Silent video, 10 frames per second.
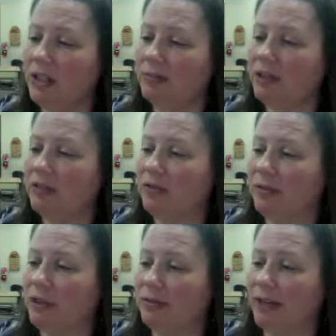Mr.
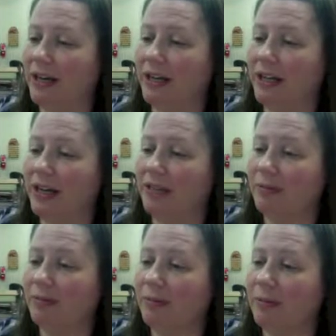Flores read an
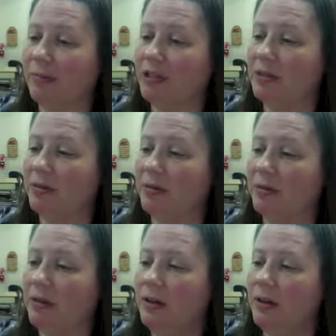announcement from the principal.
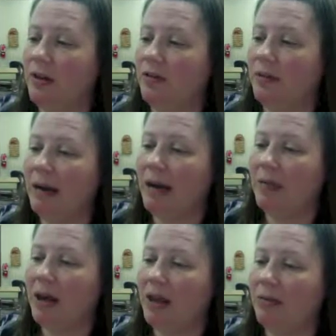From now
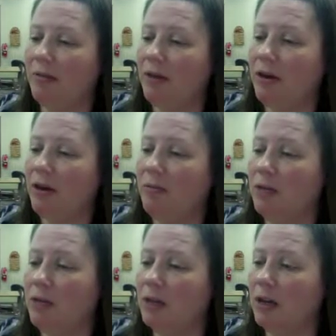on, there will be no
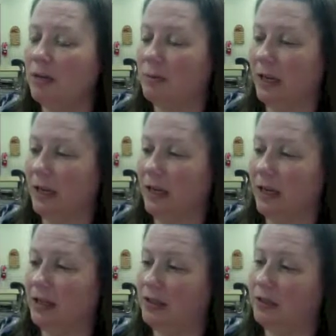more soccer playing
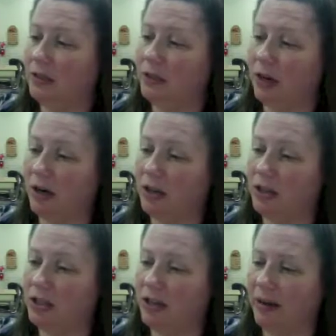in the schoolyard at
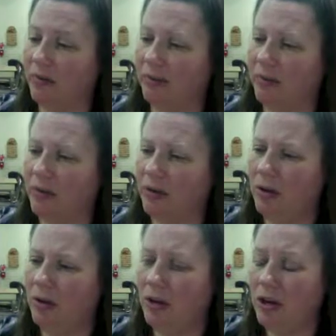lunchtime.
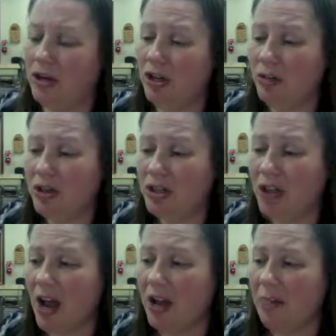"No more
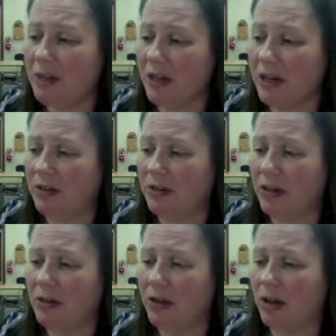soccer playing?"
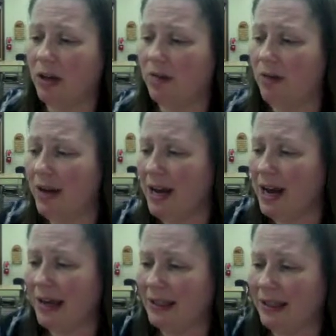Julio called out. "Why
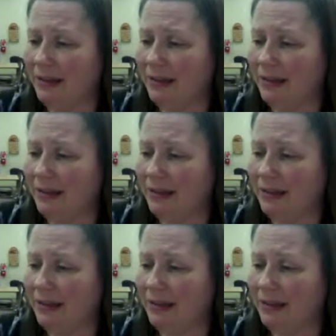not?"